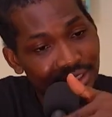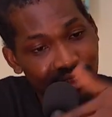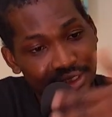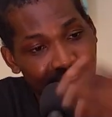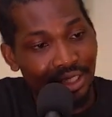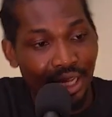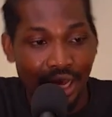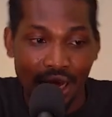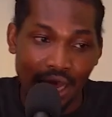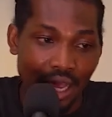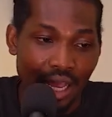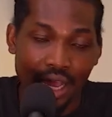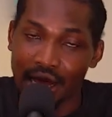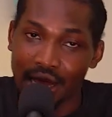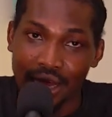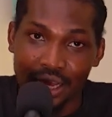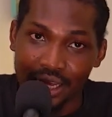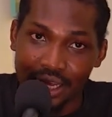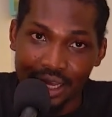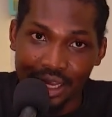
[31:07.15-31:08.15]

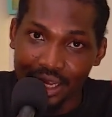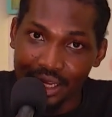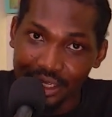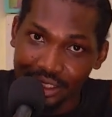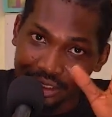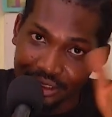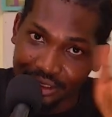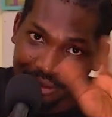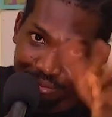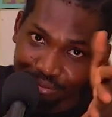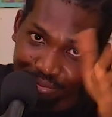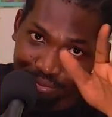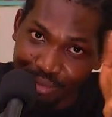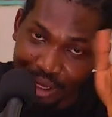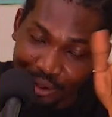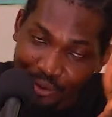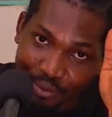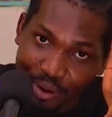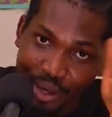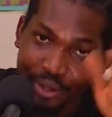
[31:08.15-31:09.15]
nah,
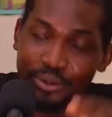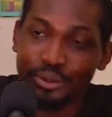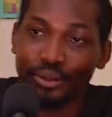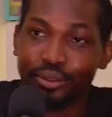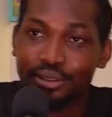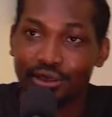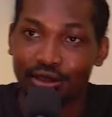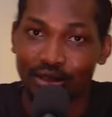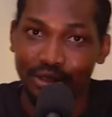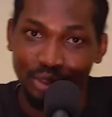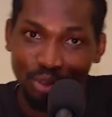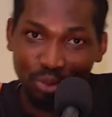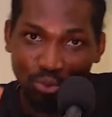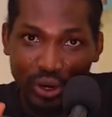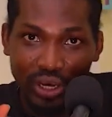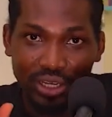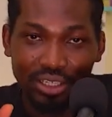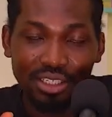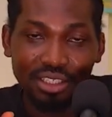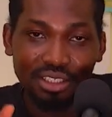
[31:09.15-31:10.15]
mago mago, this one,
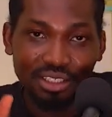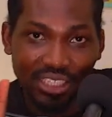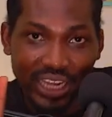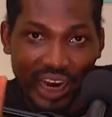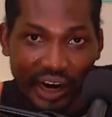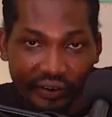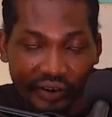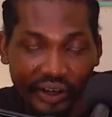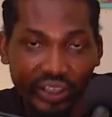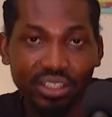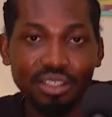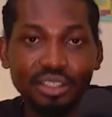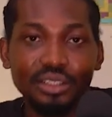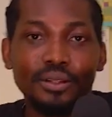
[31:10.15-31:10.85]
nah, real.